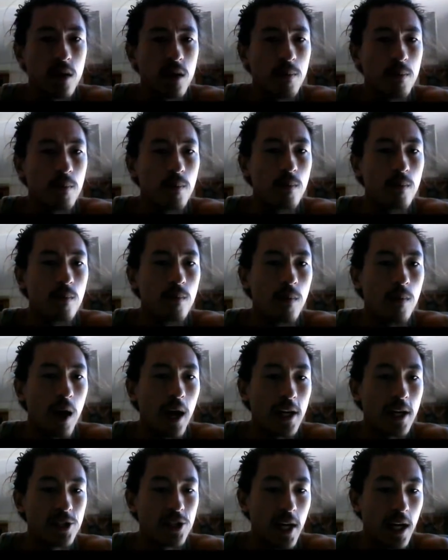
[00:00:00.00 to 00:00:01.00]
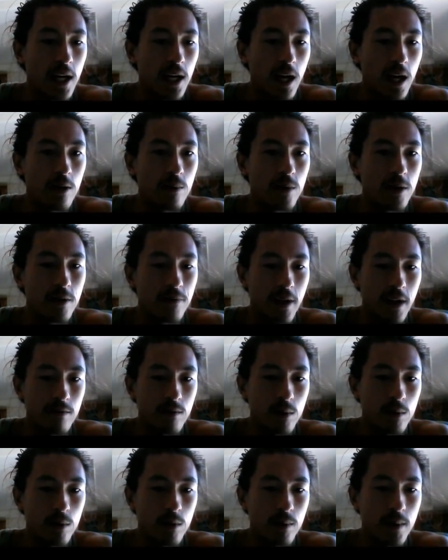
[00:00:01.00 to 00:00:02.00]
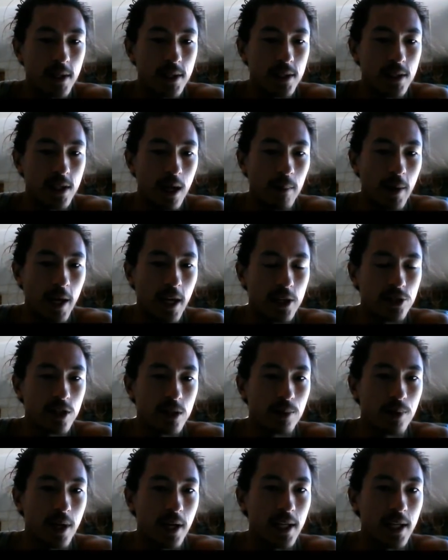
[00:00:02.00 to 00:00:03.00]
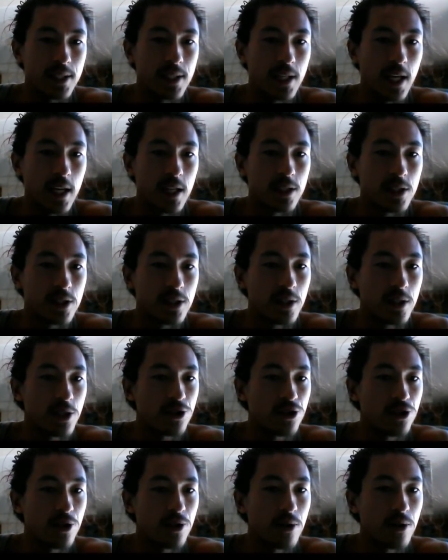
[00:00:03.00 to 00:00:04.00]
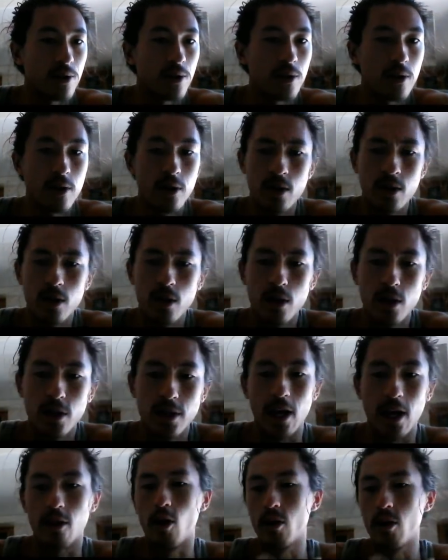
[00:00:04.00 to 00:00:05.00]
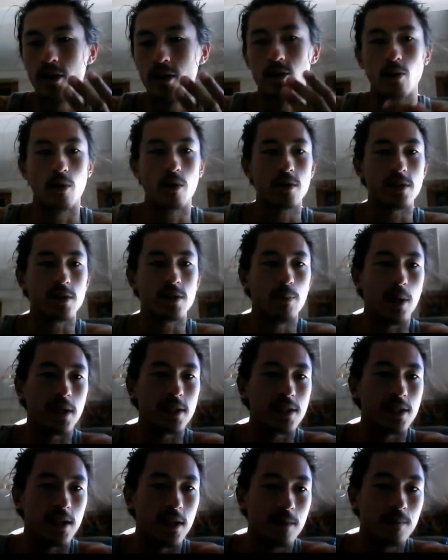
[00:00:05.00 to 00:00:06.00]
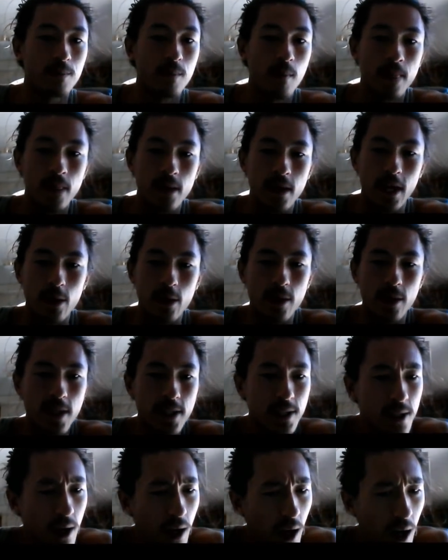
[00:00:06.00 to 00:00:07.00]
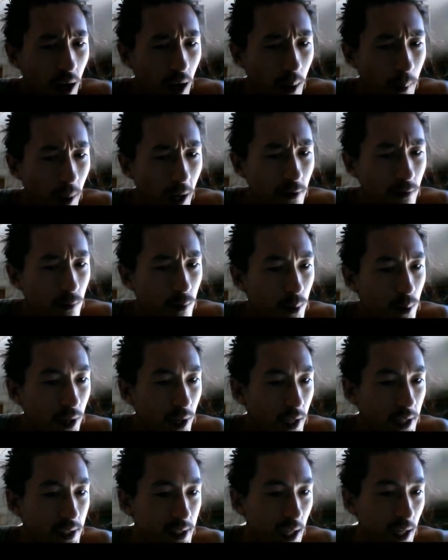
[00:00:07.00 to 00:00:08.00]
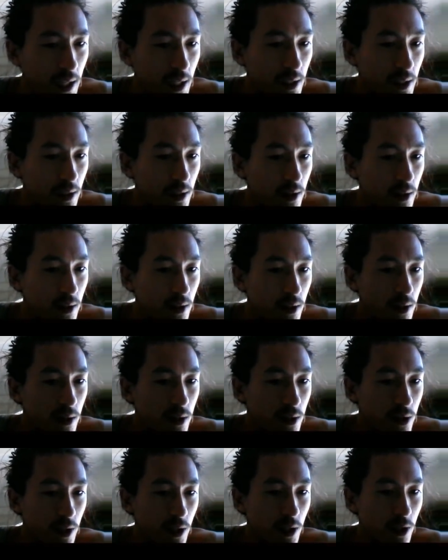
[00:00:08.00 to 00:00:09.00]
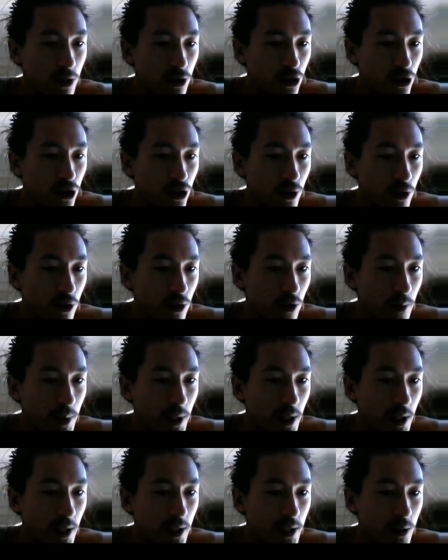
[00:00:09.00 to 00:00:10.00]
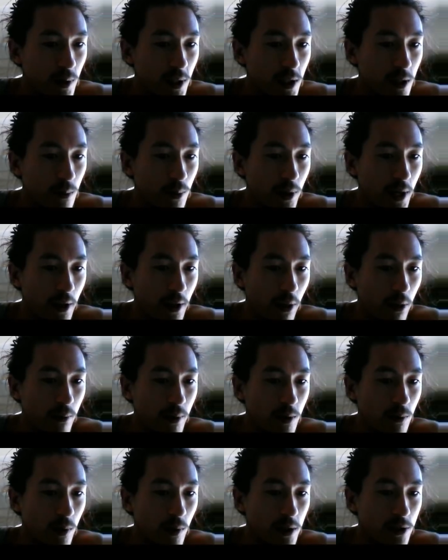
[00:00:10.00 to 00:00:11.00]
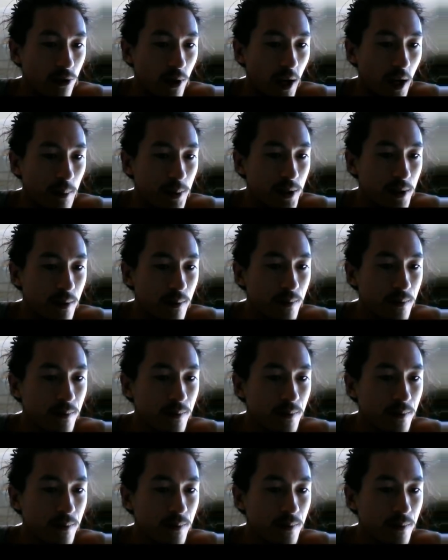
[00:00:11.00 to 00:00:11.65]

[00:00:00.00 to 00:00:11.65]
Hijack. I don't want favorable wins. I may actually play a second Sleek Schooner. Yeah, the door is busted. Anyways, I might even play a second Sleek Schooner because we could play 3 1-drops.